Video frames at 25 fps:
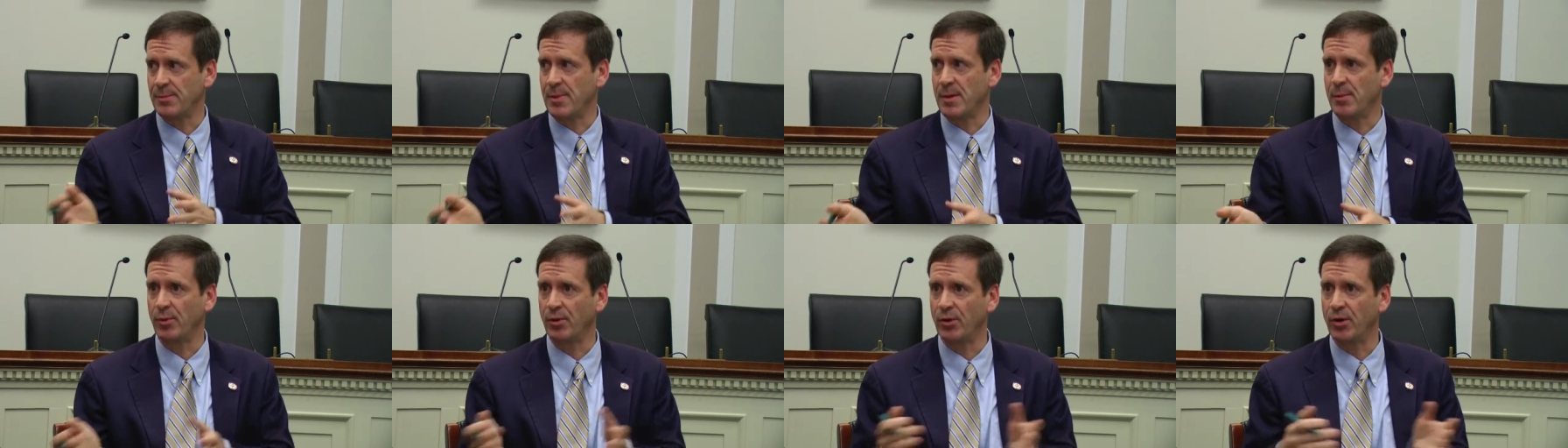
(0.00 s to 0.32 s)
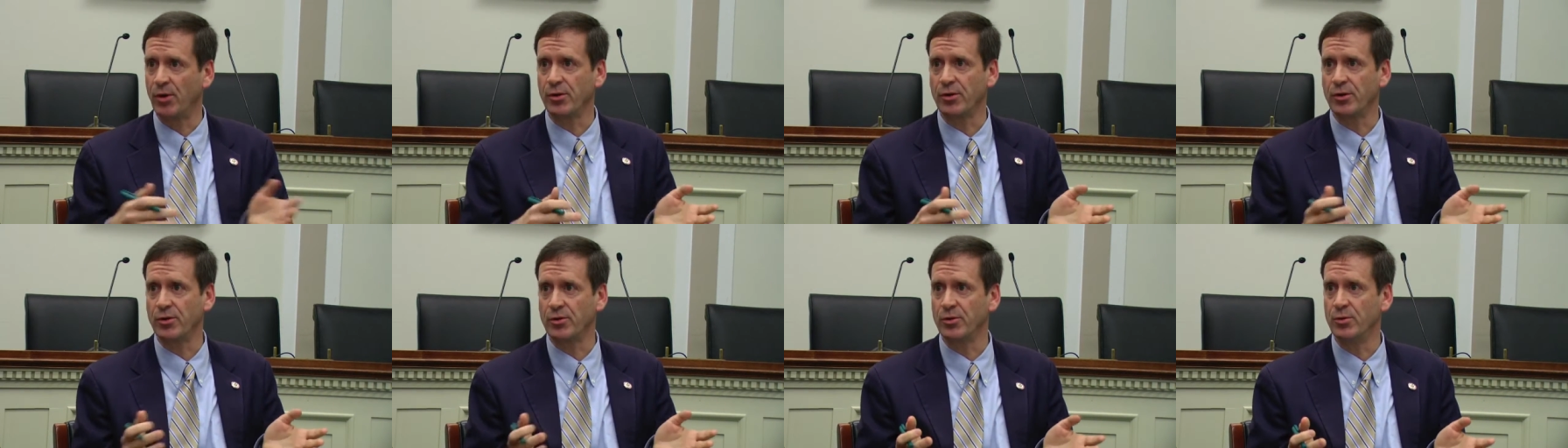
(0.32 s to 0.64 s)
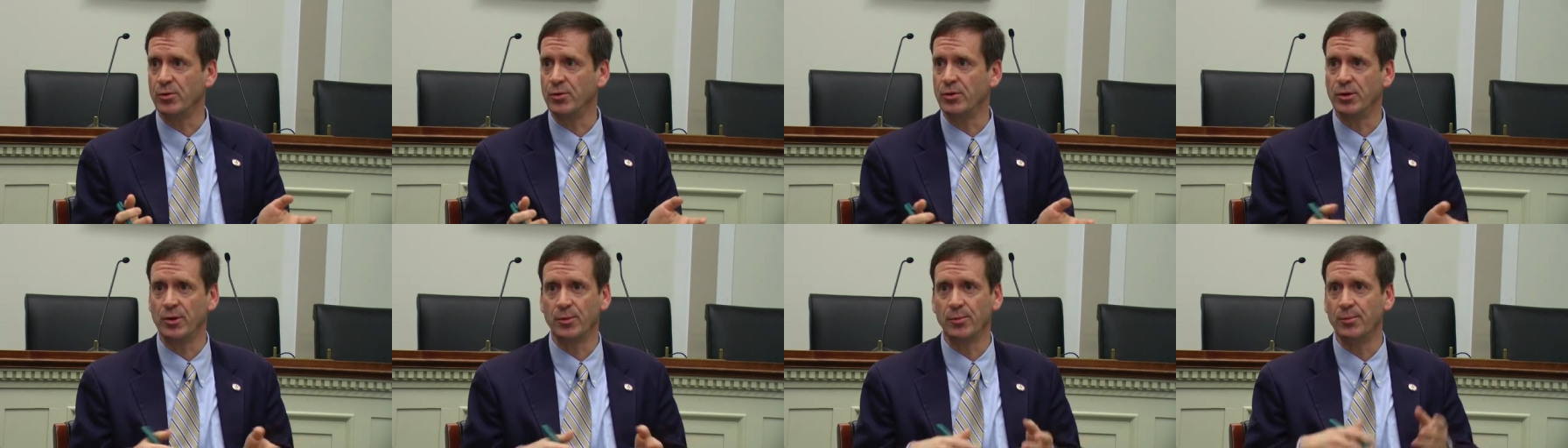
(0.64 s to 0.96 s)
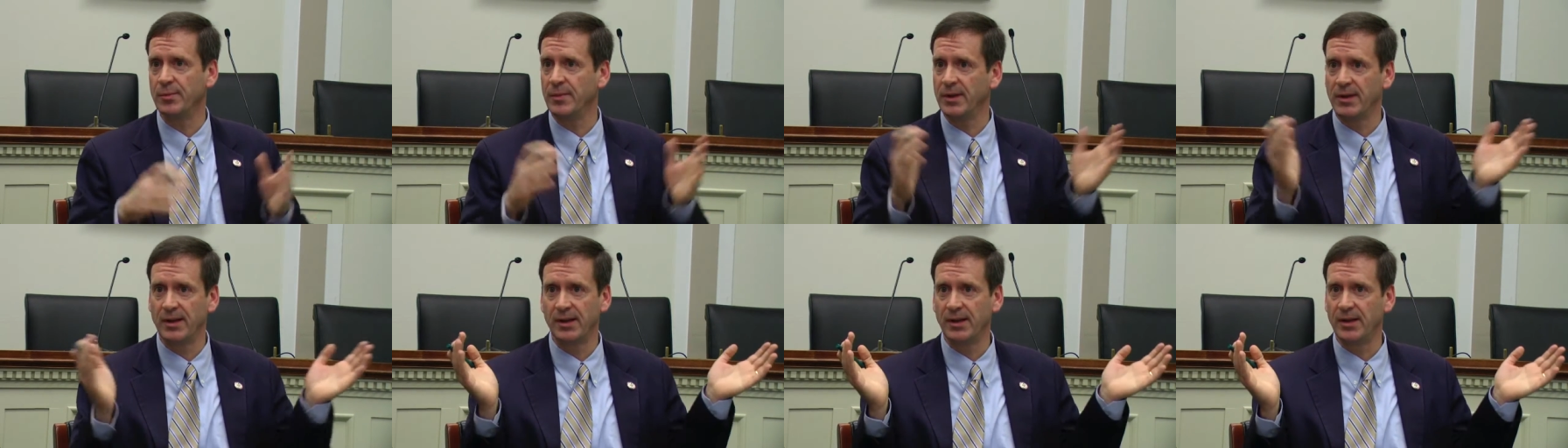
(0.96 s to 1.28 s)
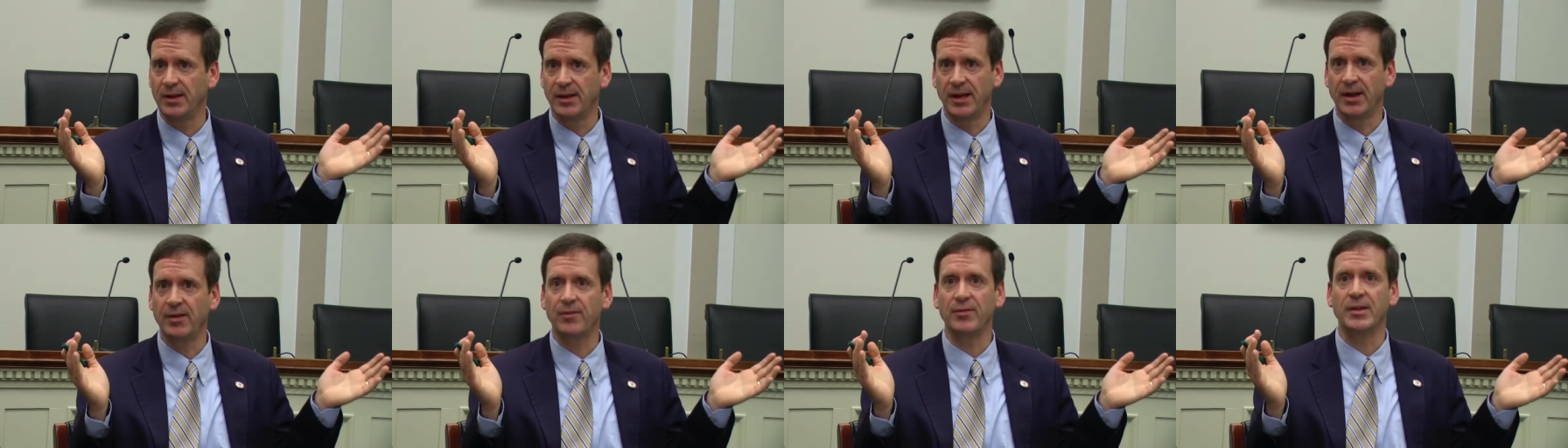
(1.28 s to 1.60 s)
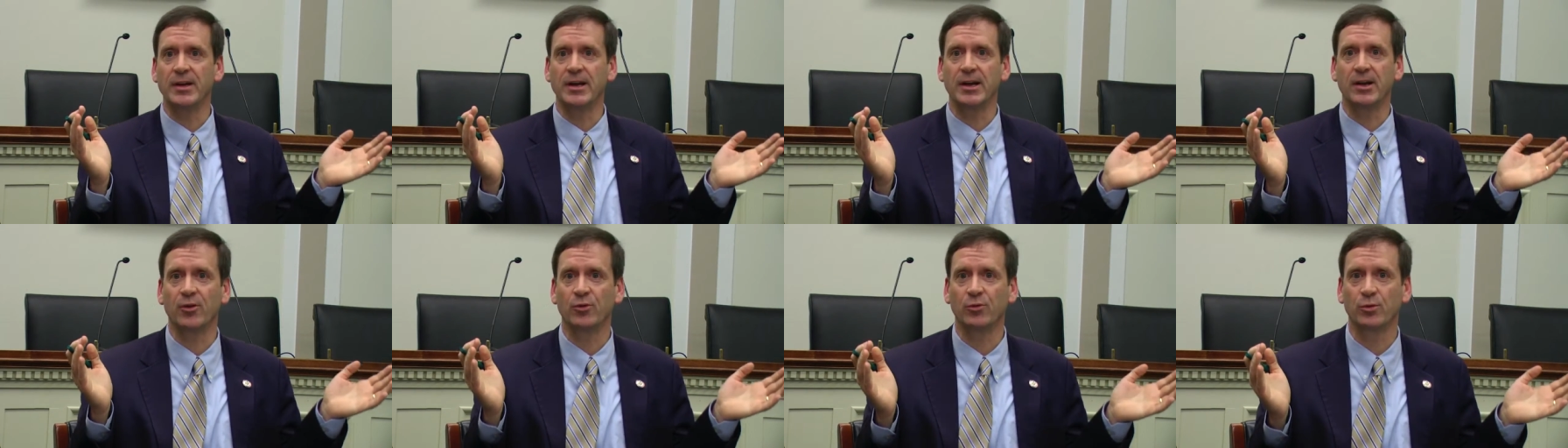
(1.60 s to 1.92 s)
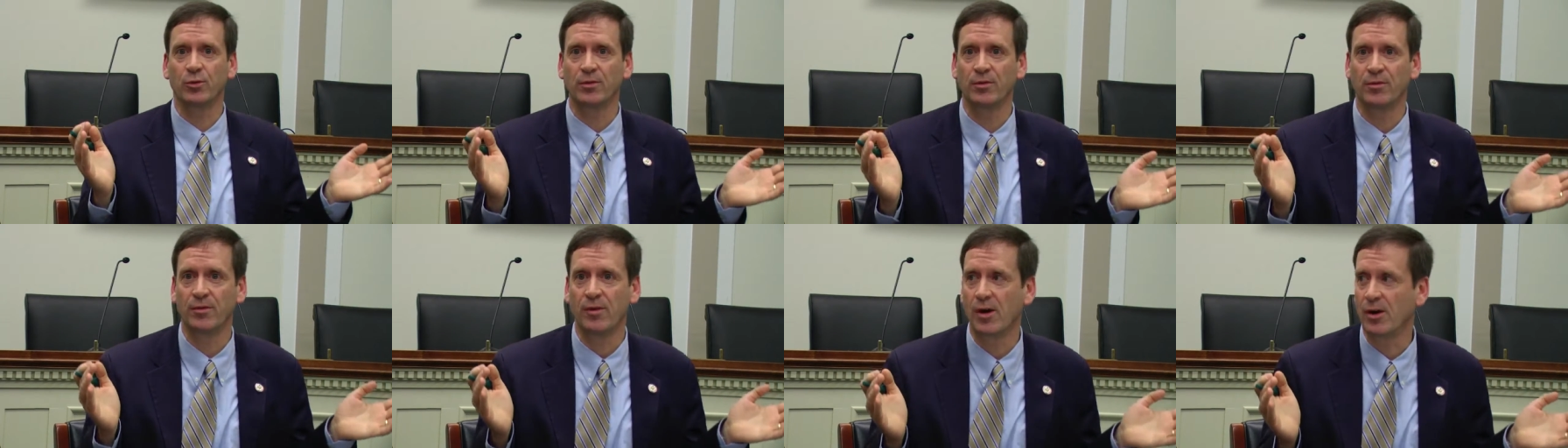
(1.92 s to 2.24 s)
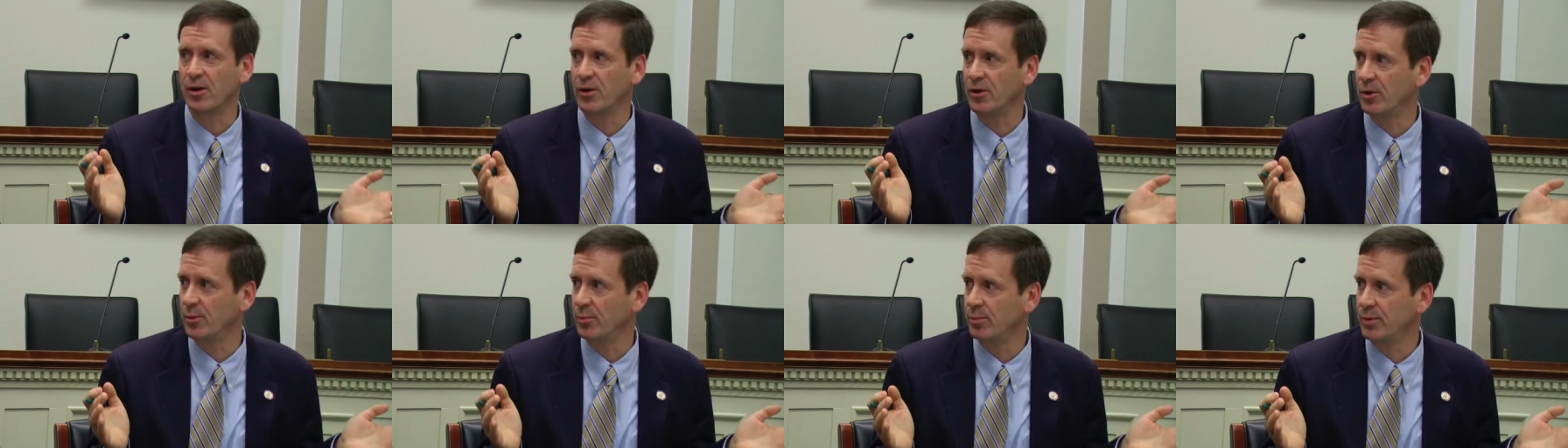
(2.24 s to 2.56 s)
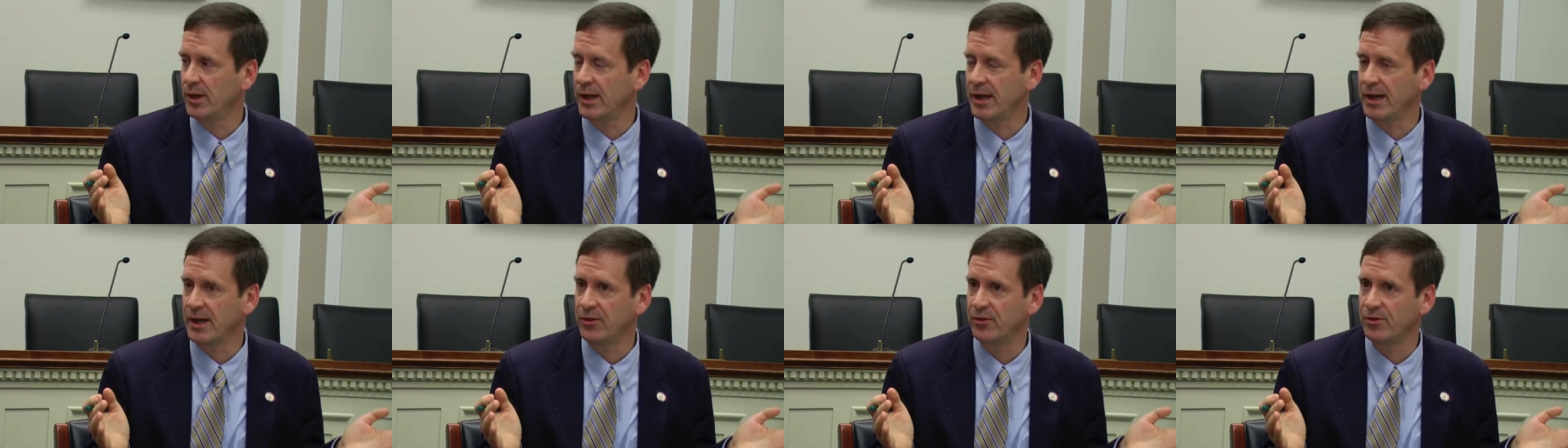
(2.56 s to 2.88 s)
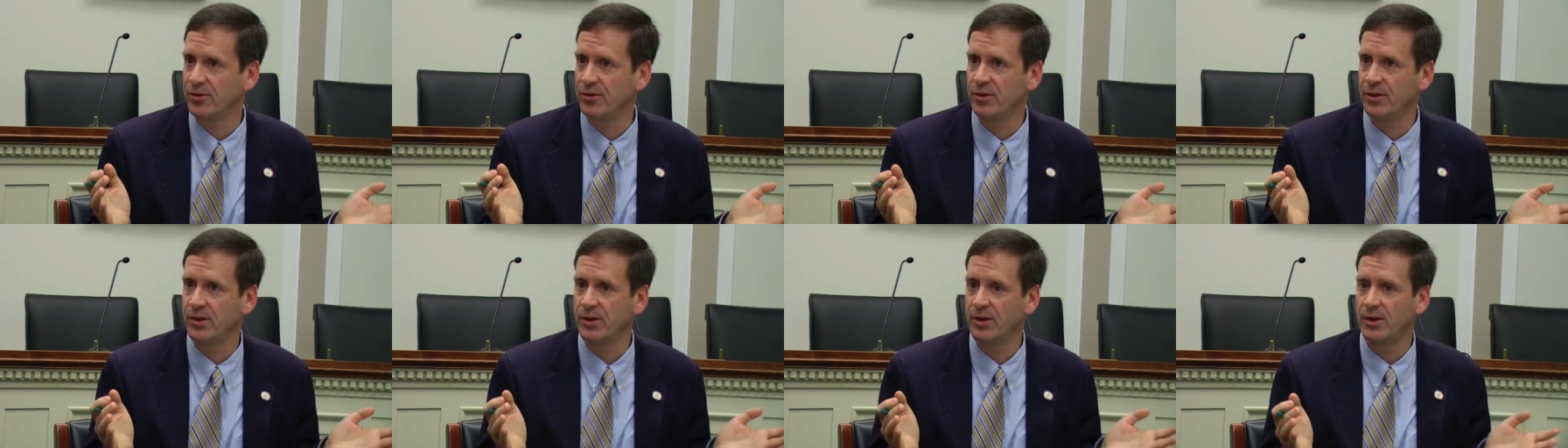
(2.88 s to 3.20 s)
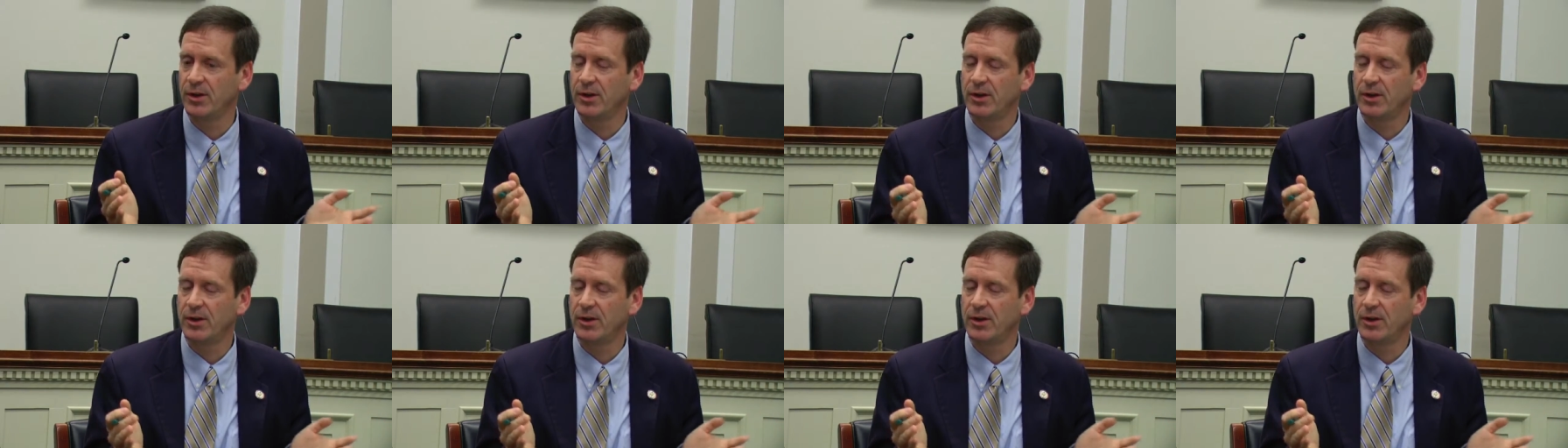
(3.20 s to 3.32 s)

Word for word: let people know you're doing them. Everything else will fall into place.